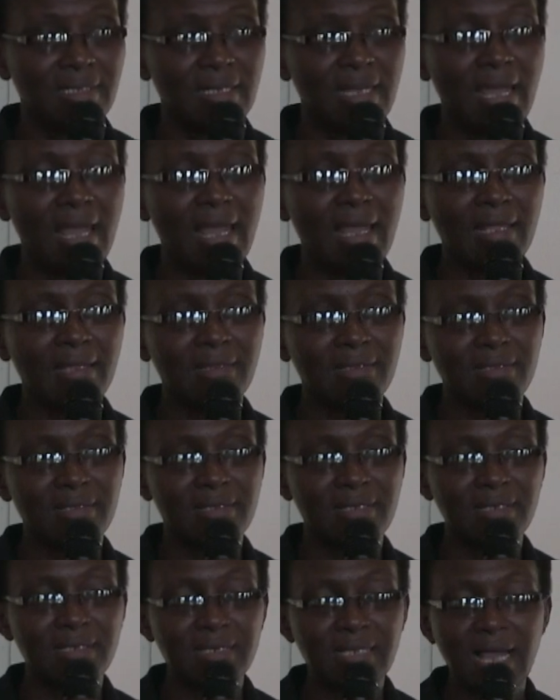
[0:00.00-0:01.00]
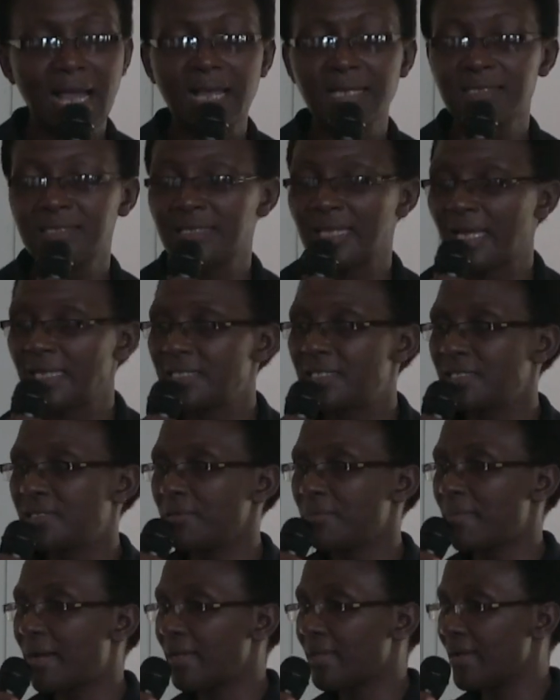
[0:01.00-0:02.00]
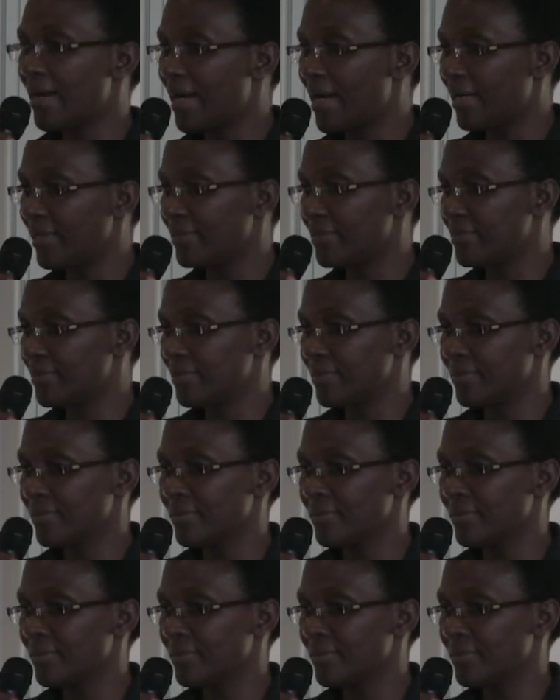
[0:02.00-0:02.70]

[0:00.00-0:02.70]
And this has touched my heart.